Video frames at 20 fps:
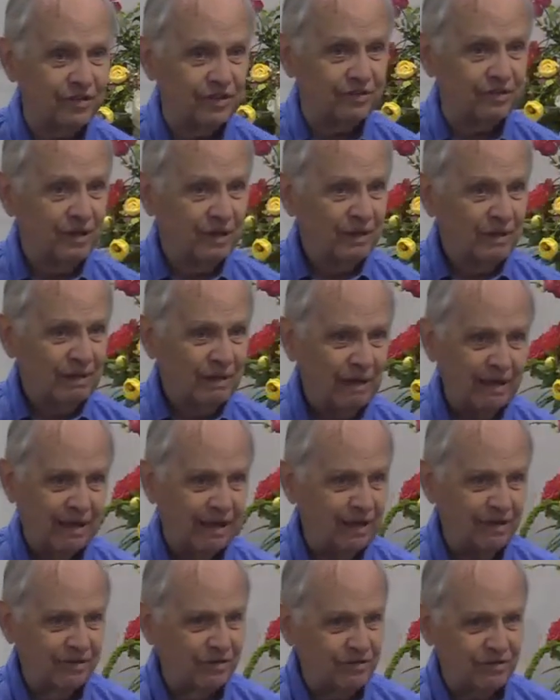and I
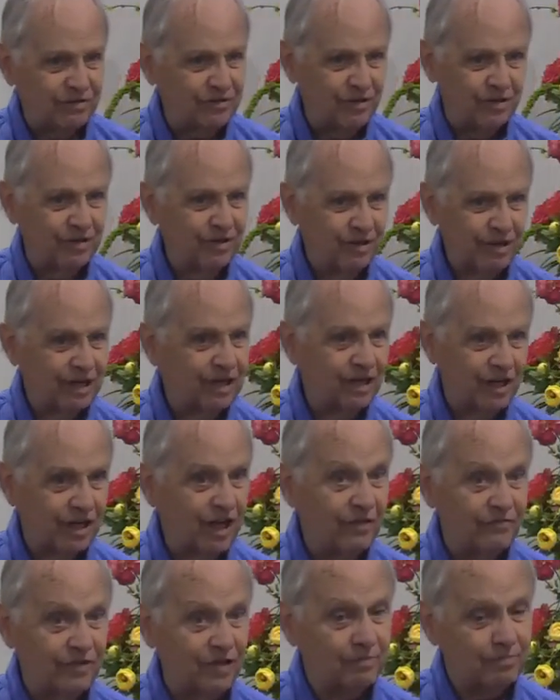understood little
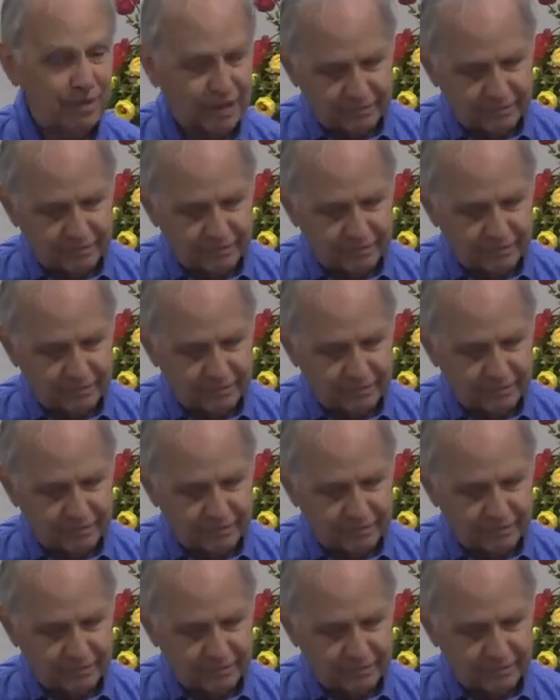of it.